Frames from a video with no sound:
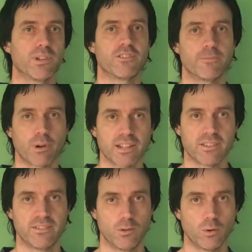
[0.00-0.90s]
once you've
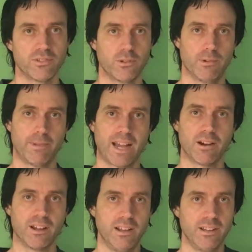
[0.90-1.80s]
practiced your
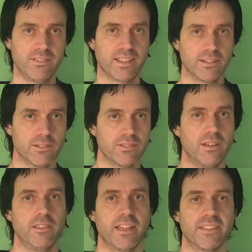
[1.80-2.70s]
superpower skills,
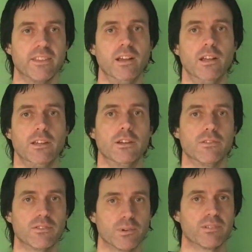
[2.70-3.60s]
then you
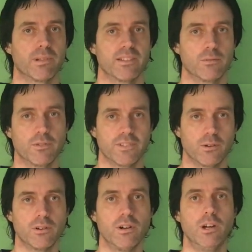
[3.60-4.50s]
can switch places with
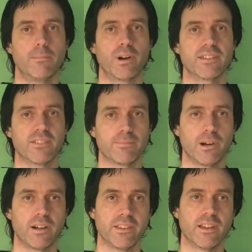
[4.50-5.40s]
your practice
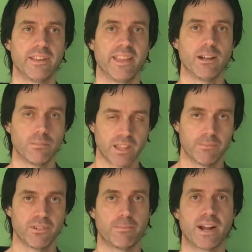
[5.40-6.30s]
partner and help
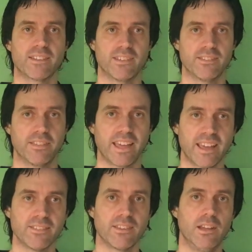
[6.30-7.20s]
them to practice
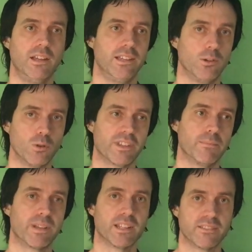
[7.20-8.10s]
theirs. You will
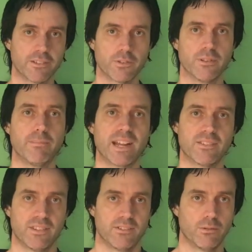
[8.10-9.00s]
then be in a different
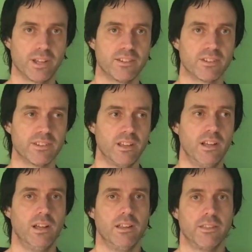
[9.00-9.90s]
match situation
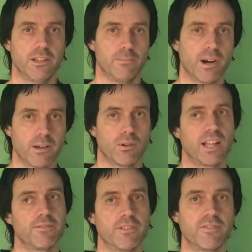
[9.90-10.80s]
that you might well
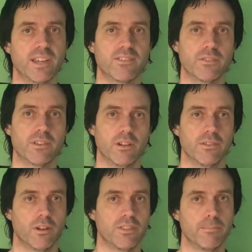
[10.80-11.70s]
have to face on
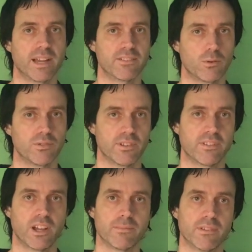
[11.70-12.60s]
the match court at
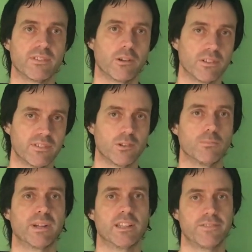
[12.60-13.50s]
times, and so it's still
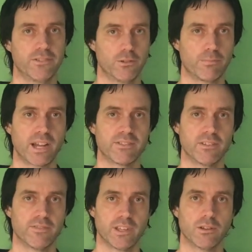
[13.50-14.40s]
beneficial
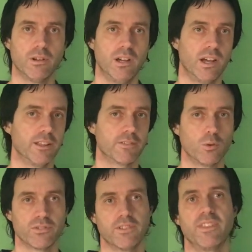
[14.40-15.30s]
practice for you. And of
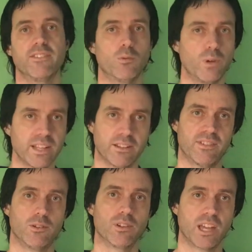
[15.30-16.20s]
course, if there's a
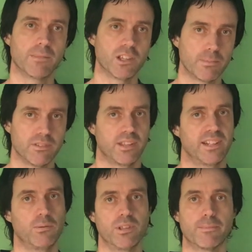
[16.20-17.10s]
weakness in your game that you
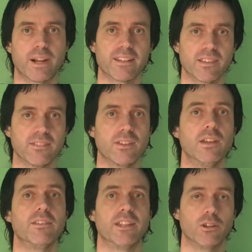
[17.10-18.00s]
particularly want to practice,
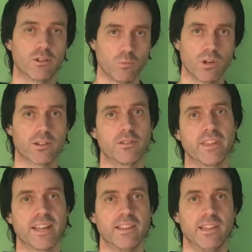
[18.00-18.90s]
then you can work on
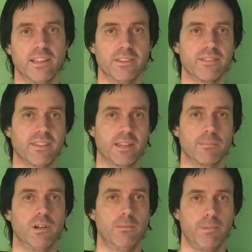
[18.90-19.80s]
that in the
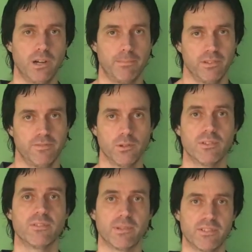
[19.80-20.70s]
same
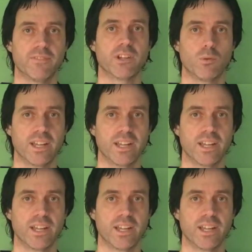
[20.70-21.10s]
purposeful, specific